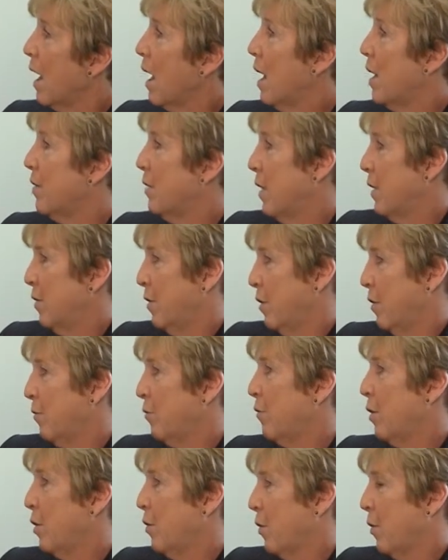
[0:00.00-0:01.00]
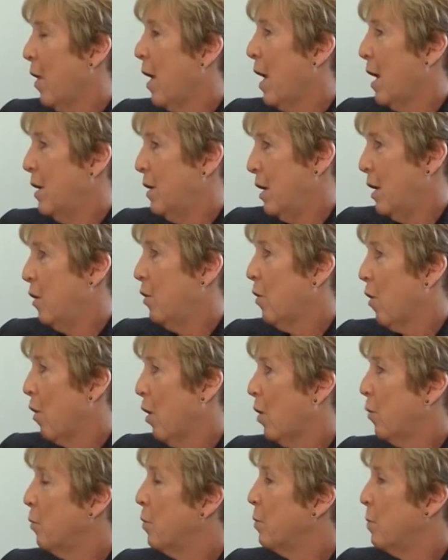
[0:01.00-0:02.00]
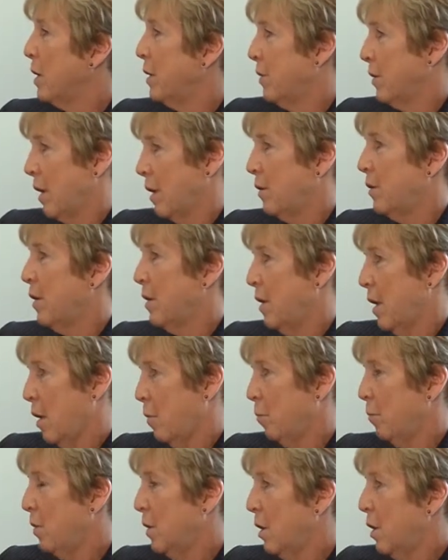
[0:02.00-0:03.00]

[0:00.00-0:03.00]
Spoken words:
and then their photo ID card would be sent to them.